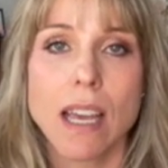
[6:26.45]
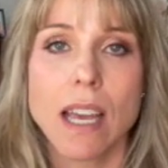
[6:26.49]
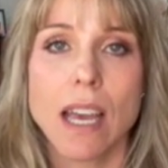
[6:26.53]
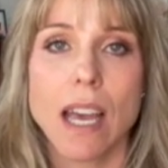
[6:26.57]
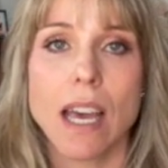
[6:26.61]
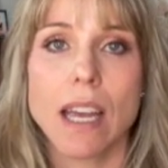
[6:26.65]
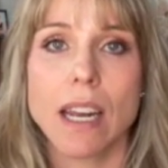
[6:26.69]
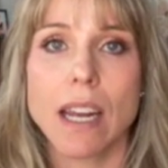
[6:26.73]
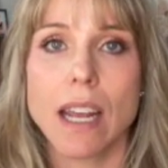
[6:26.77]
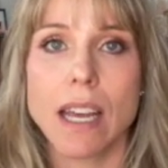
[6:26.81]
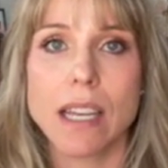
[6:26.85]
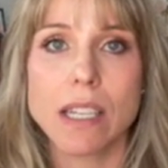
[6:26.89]

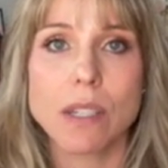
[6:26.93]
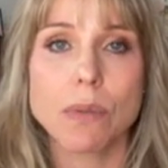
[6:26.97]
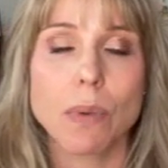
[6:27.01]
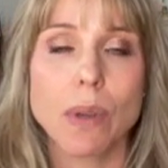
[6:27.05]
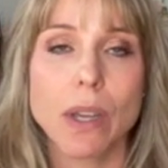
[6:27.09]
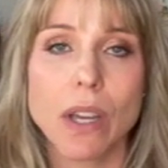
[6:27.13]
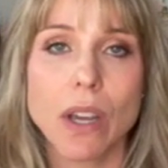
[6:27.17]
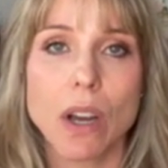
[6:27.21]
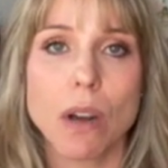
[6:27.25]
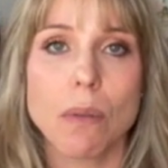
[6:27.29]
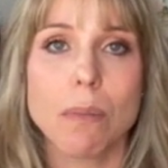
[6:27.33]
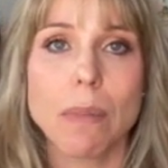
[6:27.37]
And as we
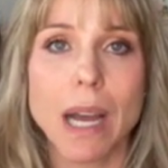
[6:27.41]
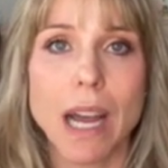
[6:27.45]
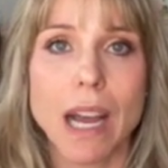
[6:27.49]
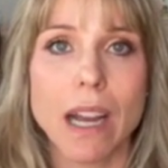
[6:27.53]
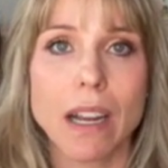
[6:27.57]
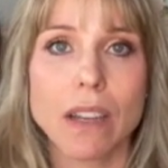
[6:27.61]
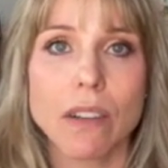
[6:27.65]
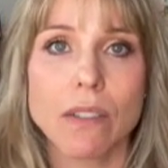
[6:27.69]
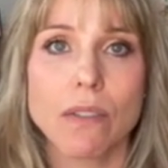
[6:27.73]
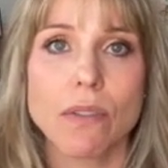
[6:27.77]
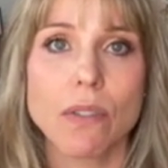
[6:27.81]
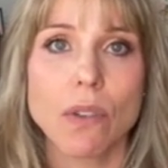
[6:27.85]
go
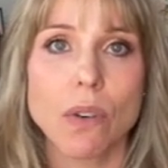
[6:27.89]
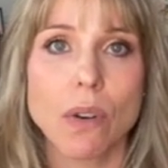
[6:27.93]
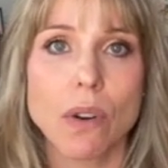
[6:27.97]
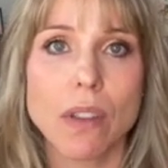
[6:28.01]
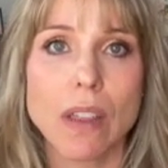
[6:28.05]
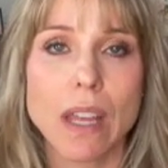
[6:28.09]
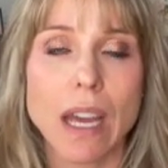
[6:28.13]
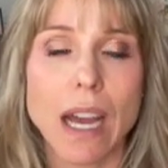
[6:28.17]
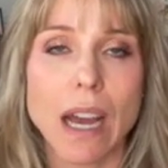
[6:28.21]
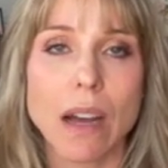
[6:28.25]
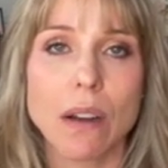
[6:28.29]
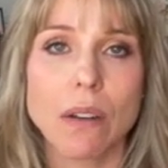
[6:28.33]
back and
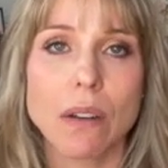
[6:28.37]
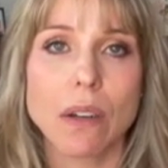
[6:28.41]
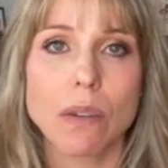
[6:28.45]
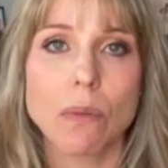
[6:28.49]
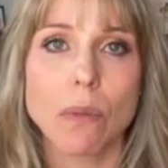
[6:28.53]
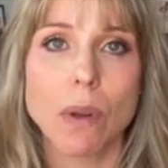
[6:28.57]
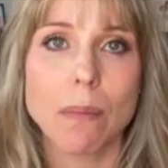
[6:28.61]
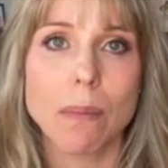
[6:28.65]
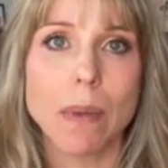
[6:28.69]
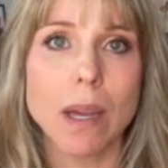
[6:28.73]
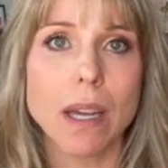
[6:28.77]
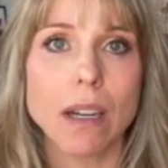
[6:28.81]
forth, how can
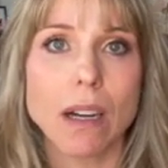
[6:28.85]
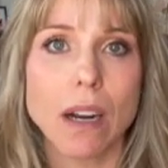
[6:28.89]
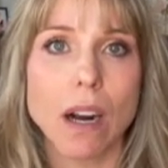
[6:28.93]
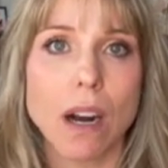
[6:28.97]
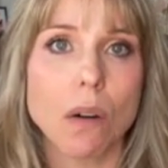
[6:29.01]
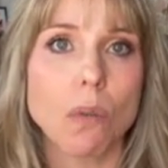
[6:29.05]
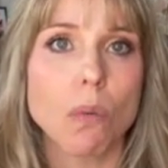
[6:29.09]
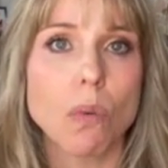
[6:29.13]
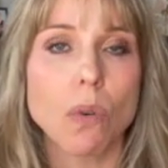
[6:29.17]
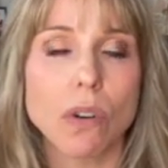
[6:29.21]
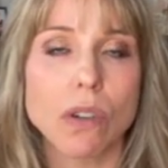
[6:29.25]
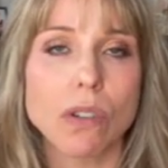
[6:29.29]
we make
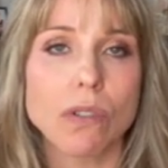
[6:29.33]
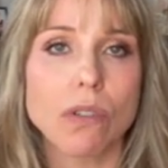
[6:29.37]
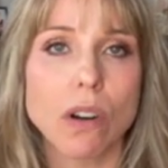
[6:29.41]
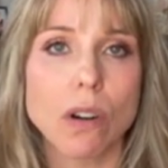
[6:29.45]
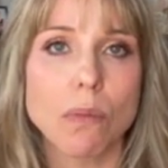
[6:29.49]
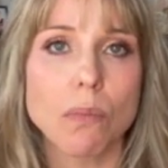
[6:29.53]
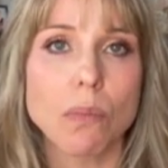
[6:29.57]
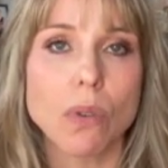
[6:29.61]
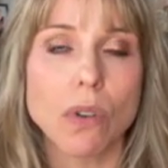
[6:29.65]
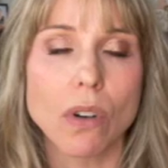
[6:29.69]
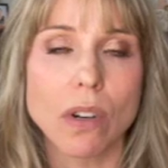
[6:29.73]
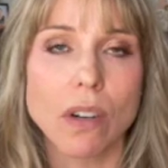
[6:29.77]
our
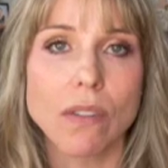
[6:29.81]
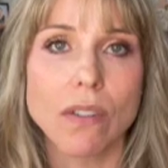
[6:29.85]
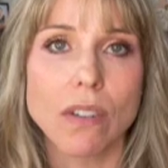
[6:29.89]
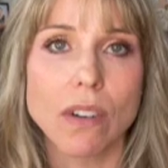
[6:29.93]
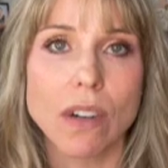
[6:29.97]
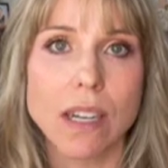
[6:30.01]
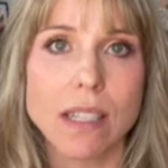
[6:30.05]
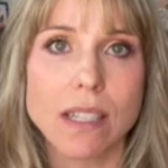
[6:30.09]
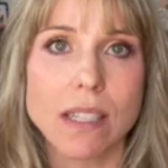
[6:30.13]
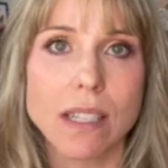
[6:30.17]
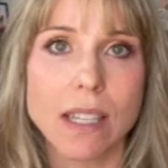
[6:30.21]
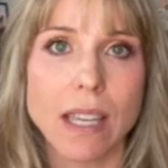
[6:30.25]
wardrobe work for
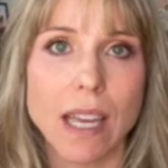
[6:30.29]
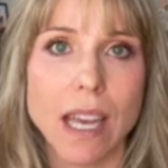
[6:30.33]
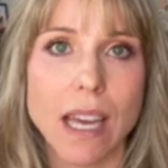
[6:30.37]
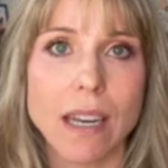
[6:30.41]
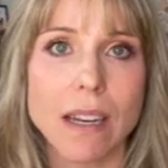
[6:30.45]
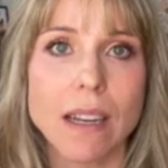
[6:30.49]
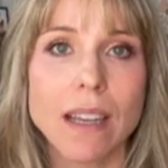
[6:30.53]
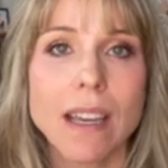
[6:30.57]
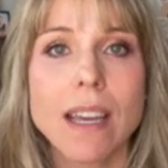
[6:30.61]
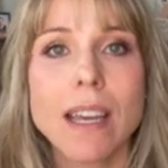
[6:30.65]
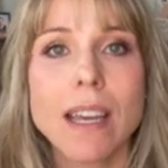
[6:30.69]
us again?